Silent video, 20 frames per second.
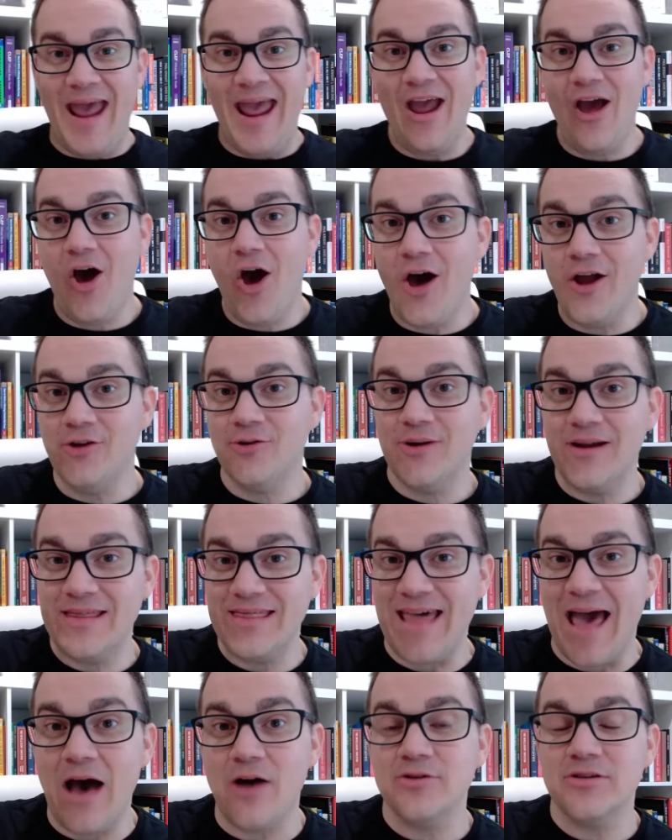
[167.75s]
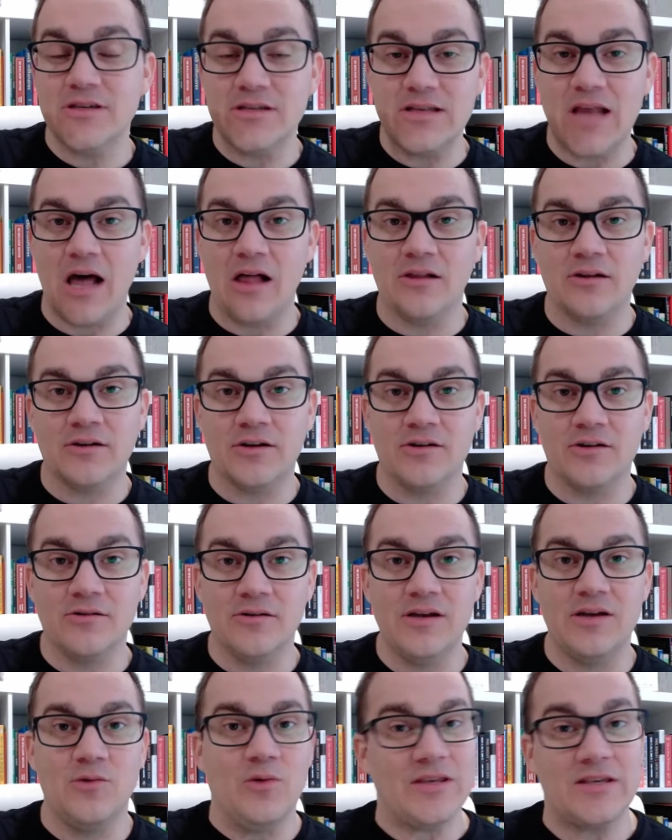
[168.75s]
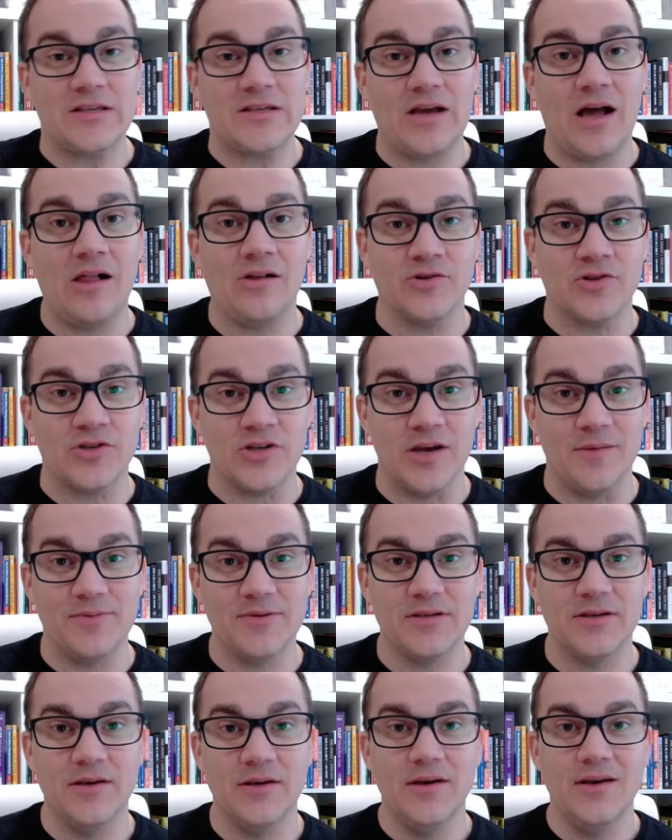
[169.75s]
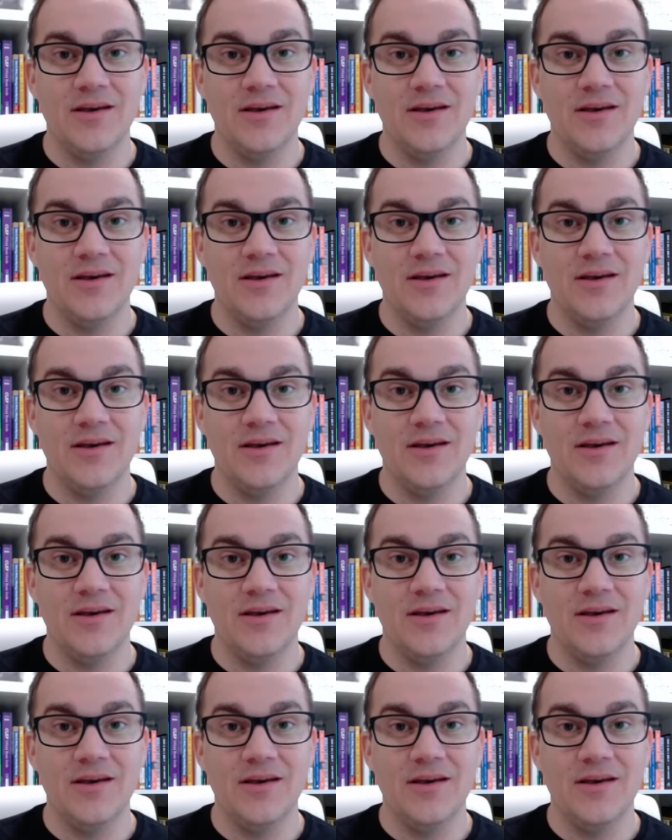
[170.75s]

a $100,000 degree with scholarships,